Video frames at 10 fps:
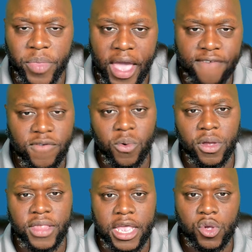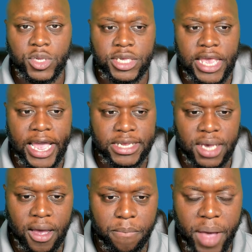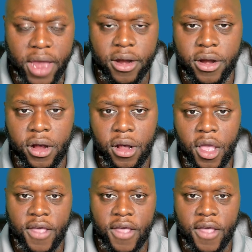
everyone that you see as a competitor